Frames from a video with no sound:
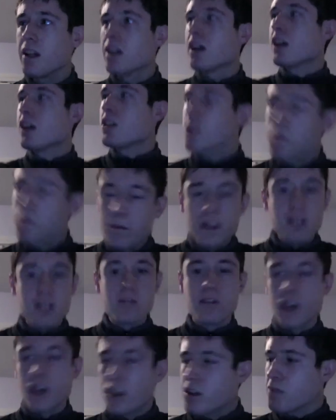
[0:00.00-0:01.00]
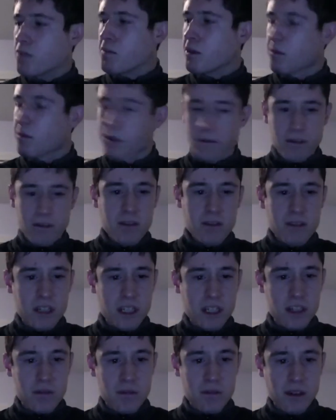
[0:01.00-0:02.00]
I should be reviewing
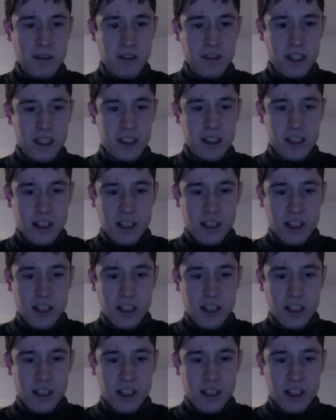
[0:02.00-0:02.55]
these movies.